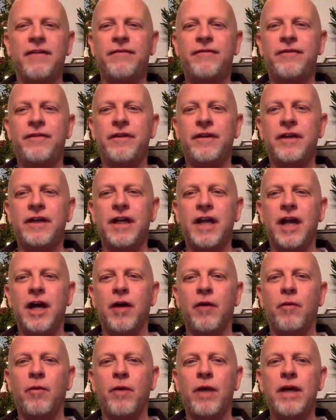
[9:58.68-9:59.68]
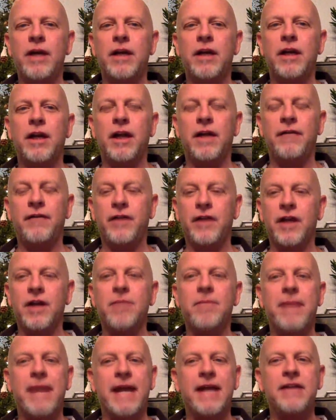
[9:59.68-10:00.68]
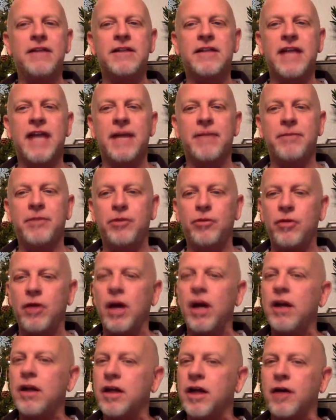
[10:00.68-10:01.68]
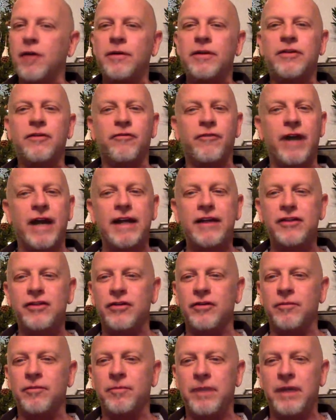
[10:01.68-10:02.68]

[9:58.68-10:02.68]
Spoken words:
If you're going to manscape, you got to go with the razor